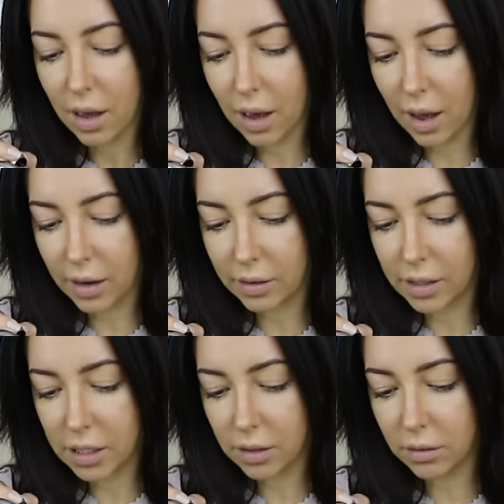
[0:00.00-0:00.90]

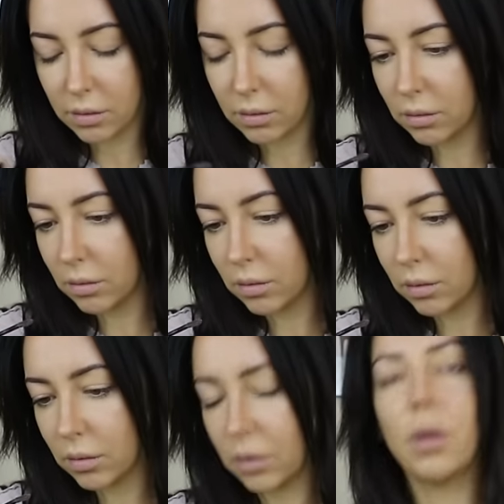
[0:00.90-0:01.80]
And
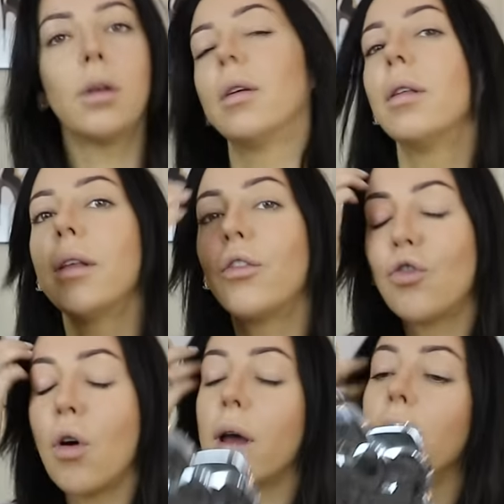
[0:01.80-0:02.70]
let's
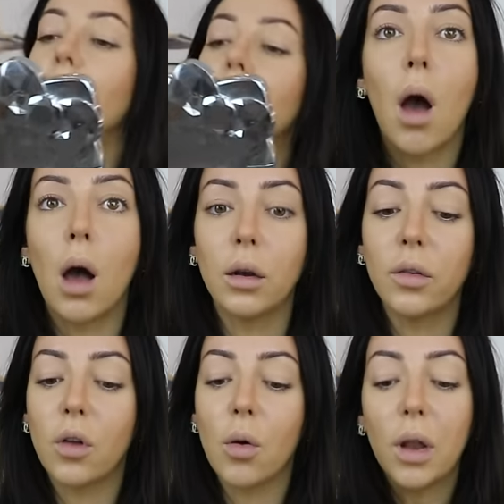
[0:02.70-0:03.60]
try. I'm gonna
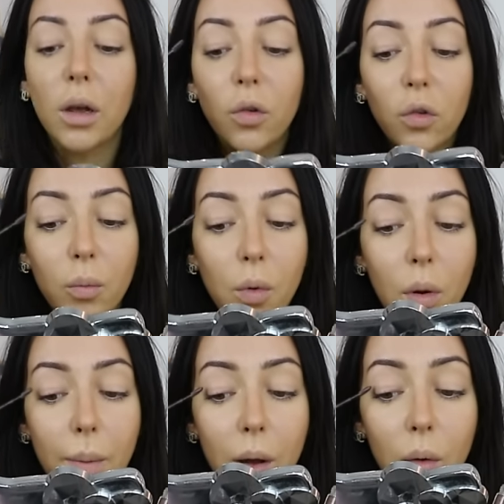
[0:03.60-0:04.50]
start with like a
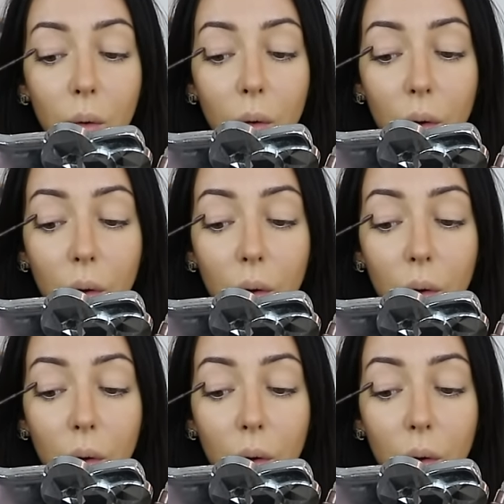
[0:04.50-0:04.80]
small amount.